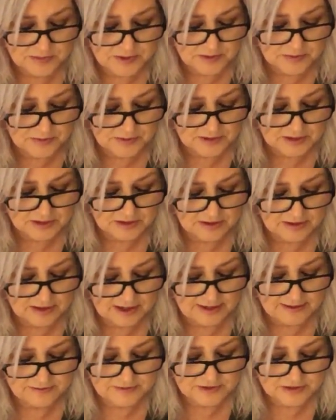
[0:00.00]
people in your
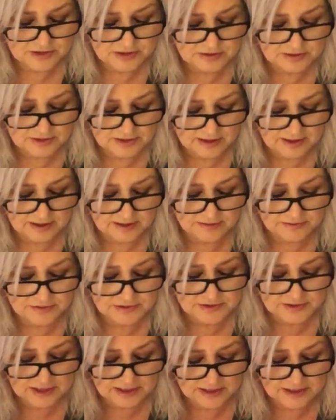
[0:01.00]
life that you love.
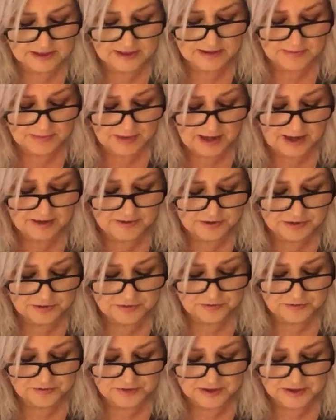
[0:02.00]
You're telling them how you
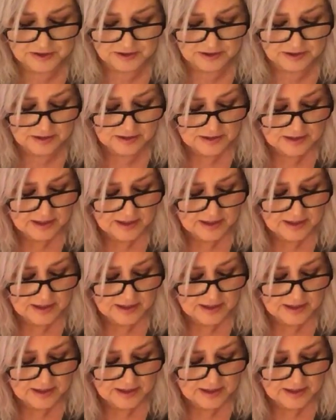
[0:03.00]
feel.